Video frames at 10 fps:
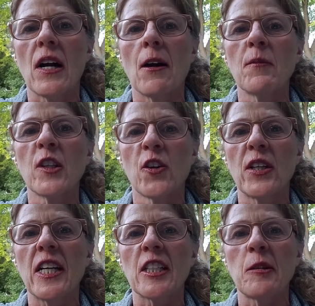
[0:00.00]

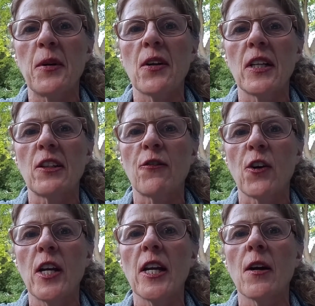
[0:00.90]
learning experience for
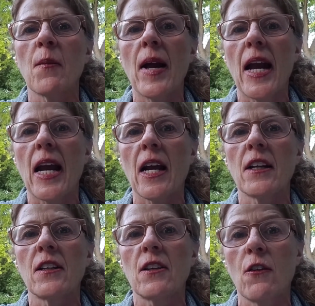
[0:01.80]
him
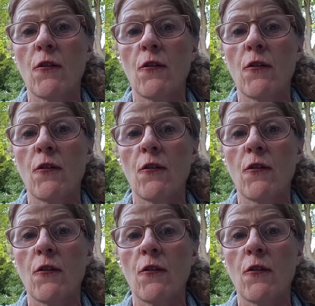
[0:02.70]
and